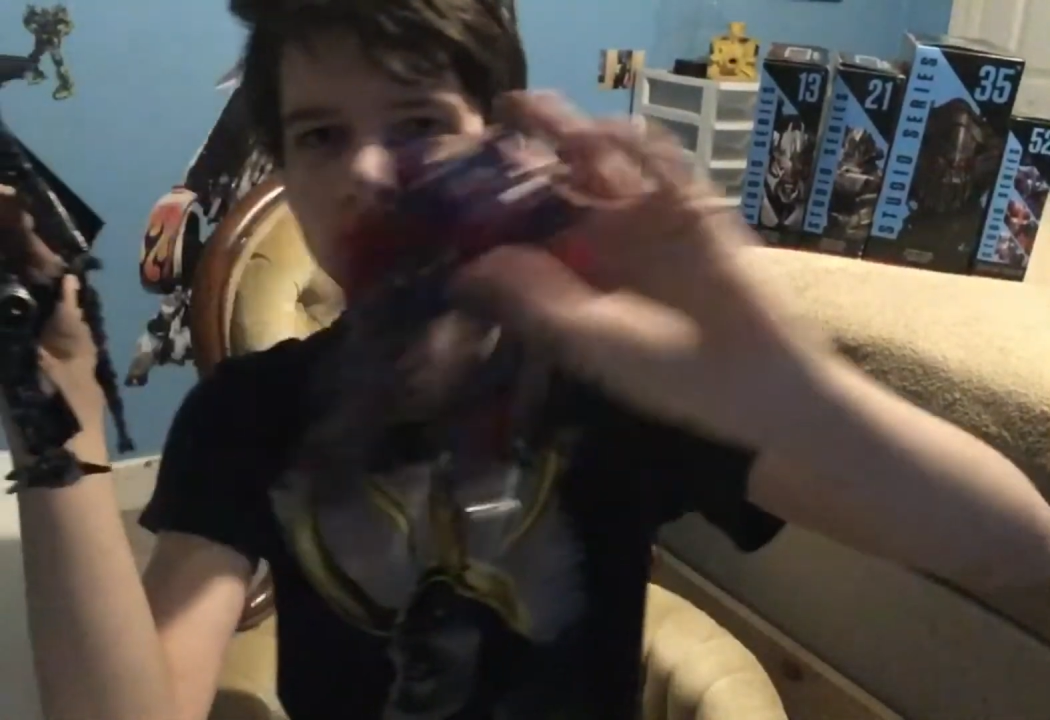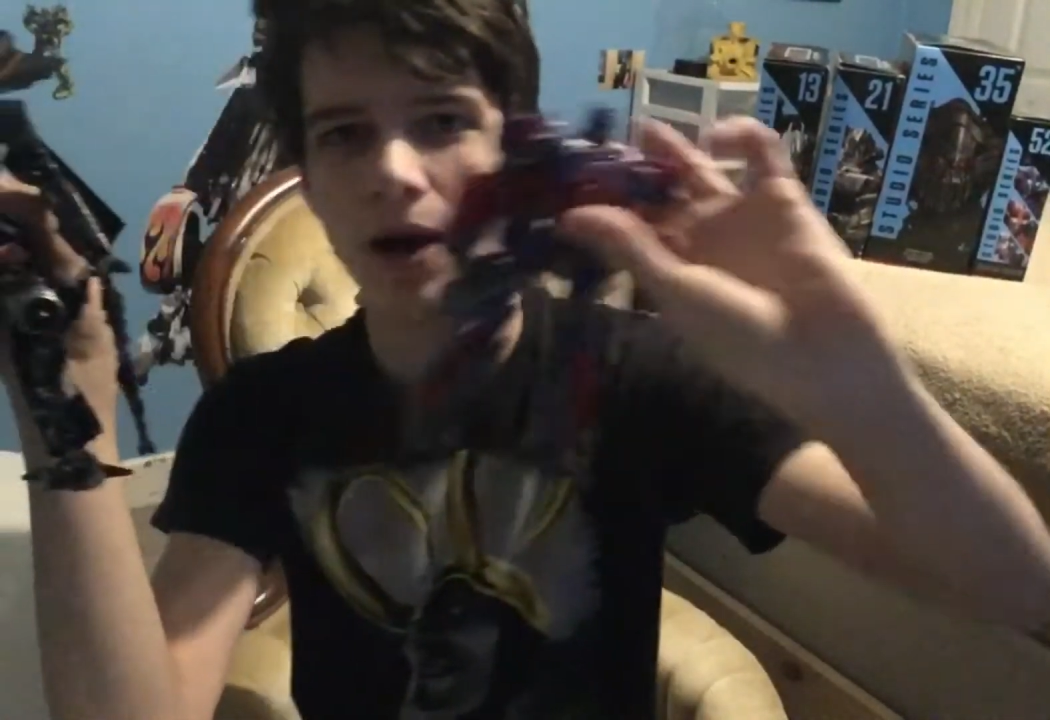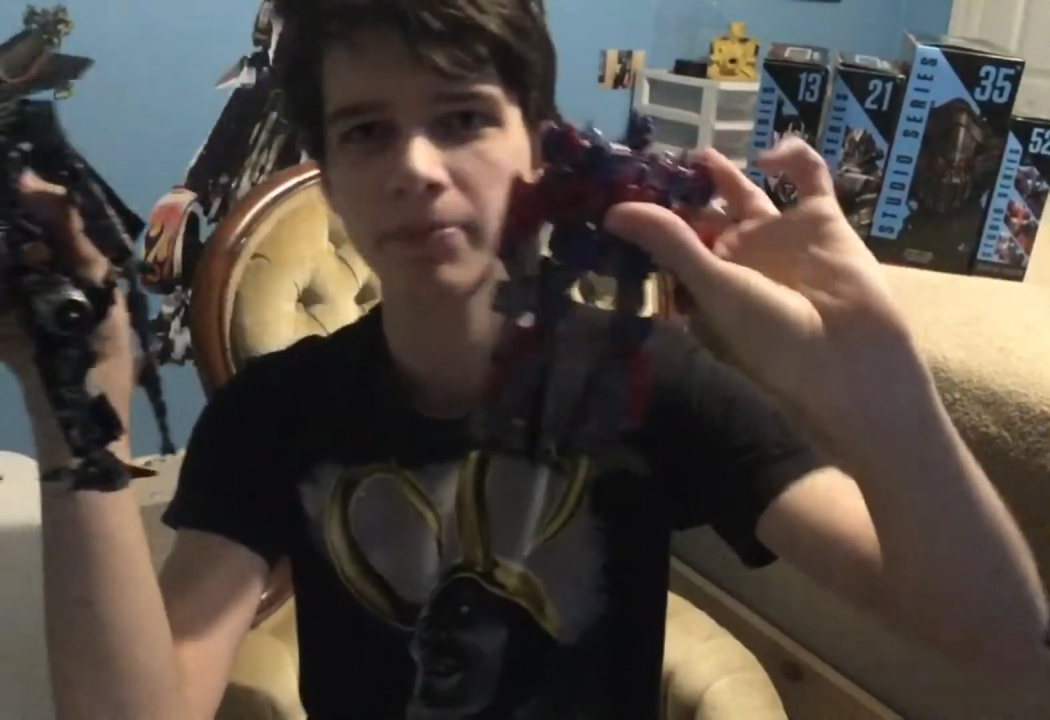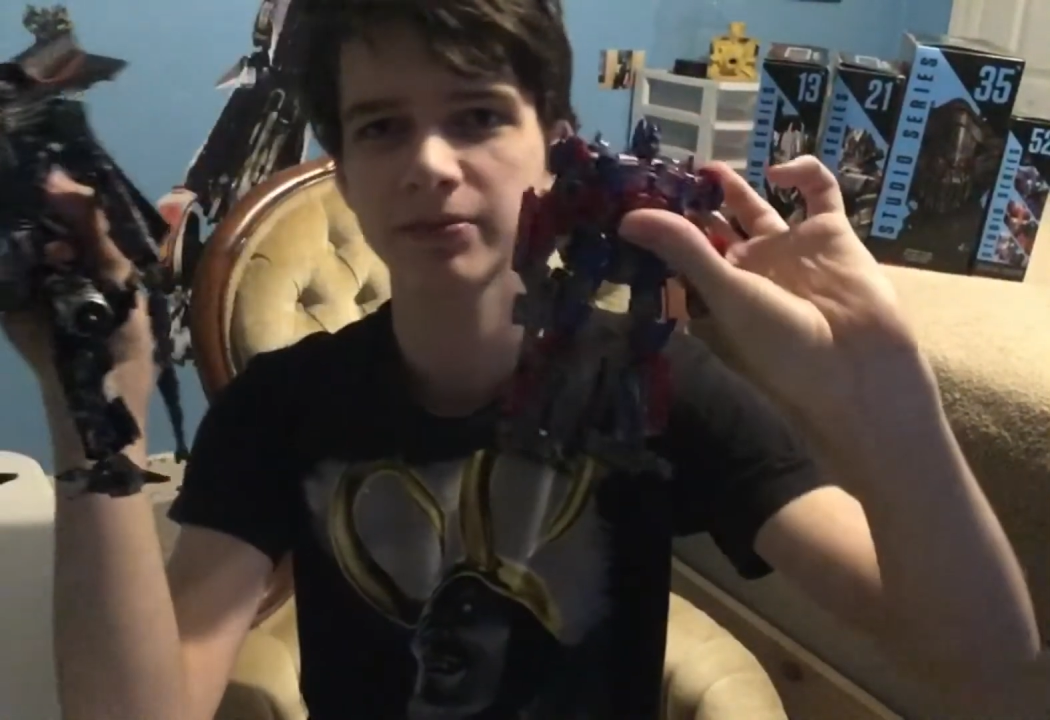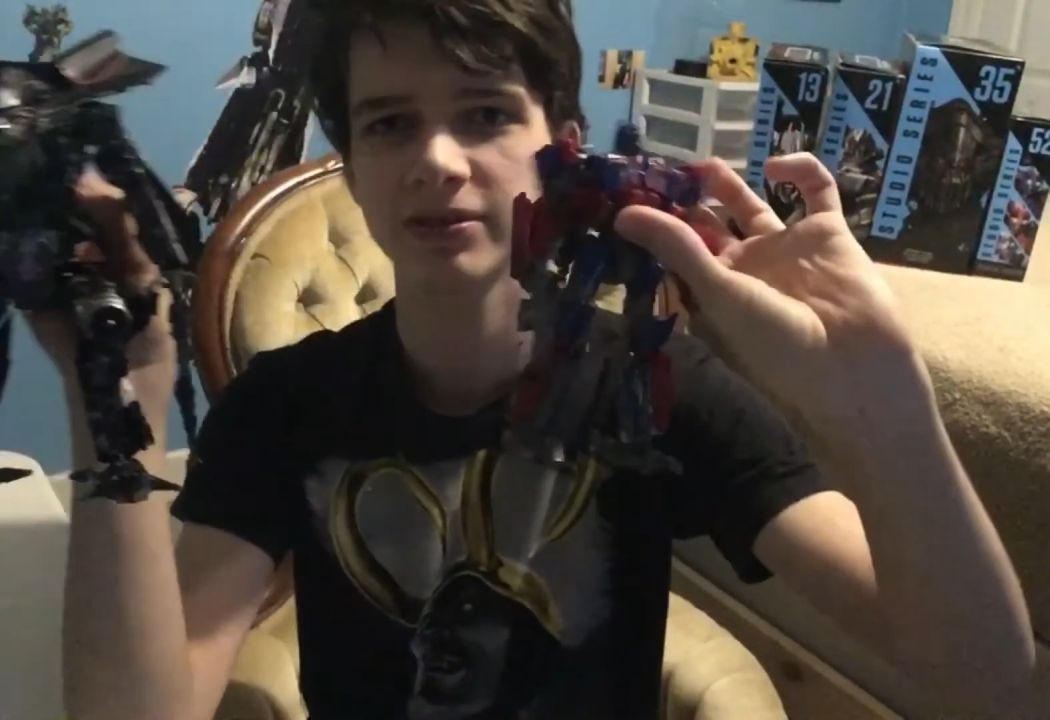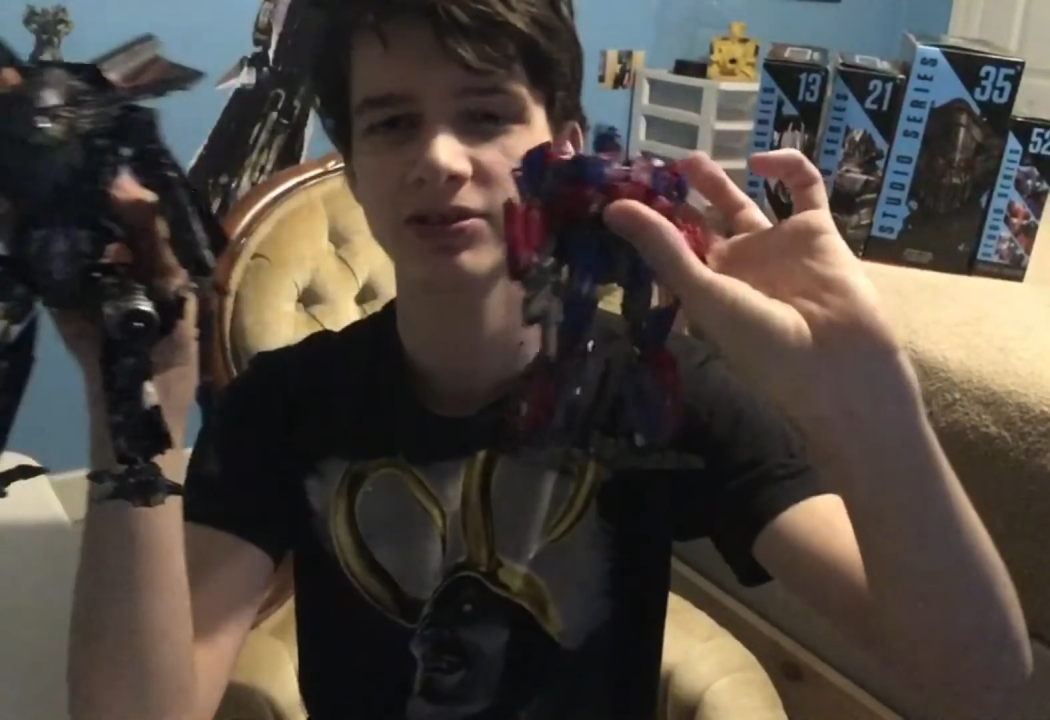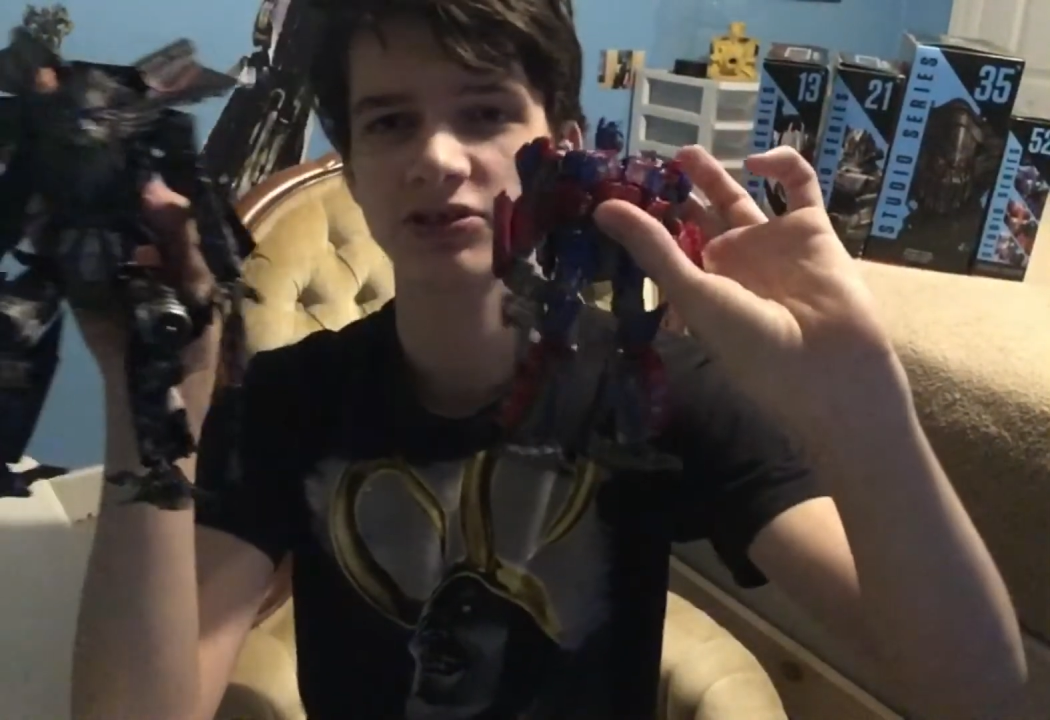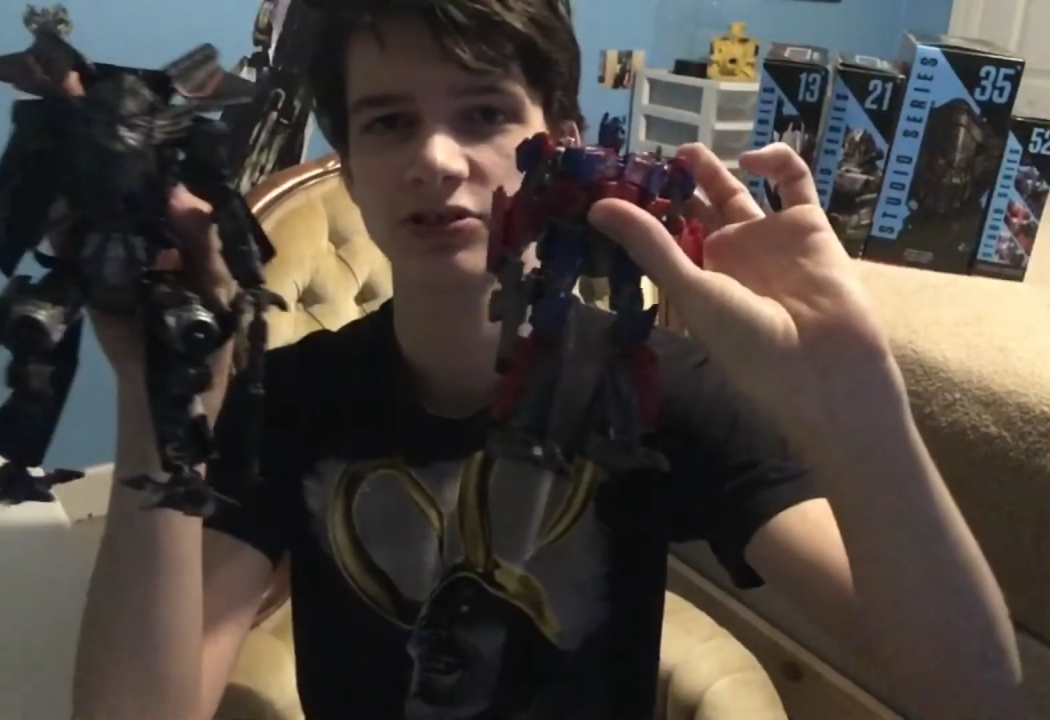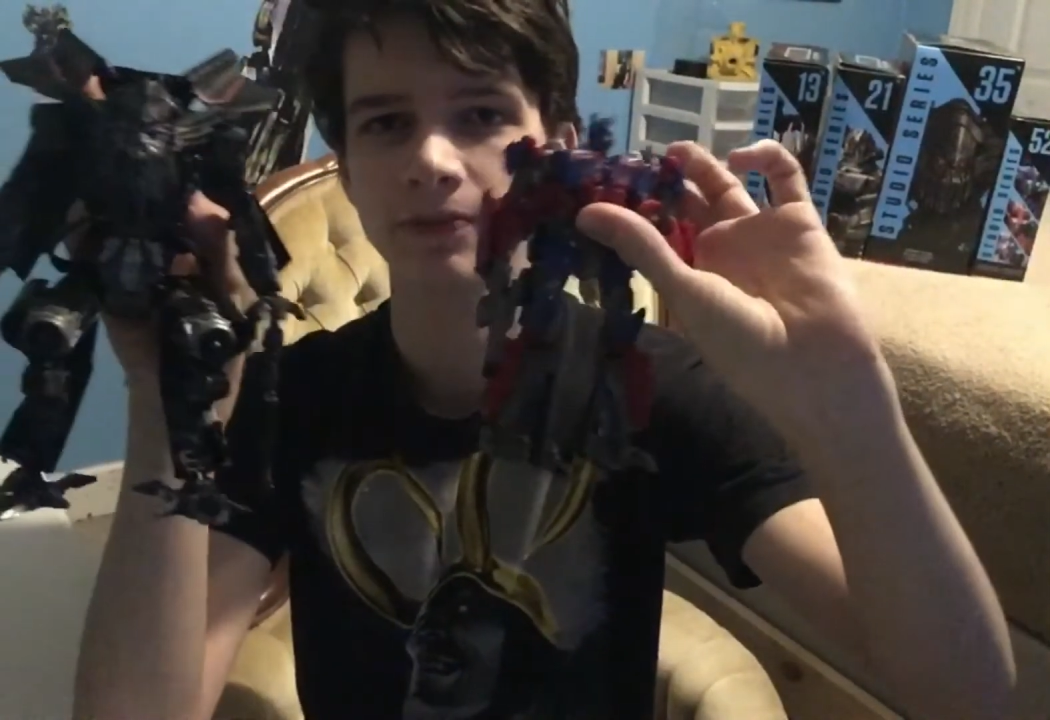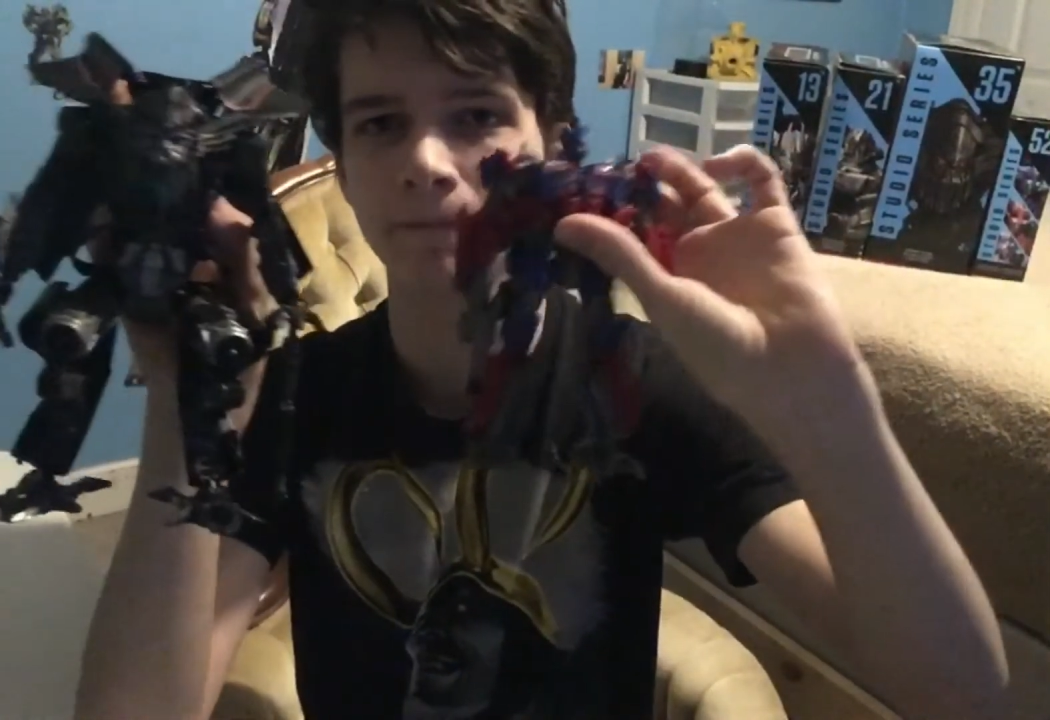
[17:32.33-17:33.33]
Optimus.